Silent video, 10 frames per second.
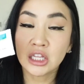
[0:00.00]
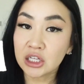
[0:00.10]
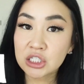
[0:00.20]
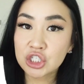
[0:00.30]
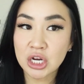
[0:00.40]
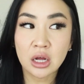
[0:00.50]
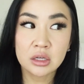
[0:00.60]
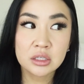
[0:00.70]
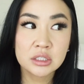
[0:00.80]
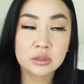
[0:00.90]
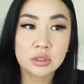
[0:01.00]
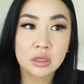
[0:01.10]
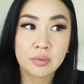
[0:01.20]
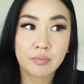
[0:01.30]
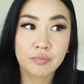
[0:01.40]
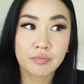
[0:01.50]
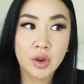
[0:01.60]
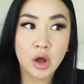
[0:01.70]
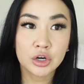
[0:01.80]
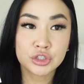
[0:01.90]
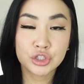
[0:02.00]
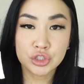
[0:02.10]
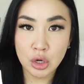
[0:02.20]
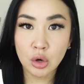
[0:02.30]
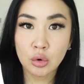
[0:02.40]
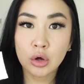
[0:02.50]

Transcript: These gels are so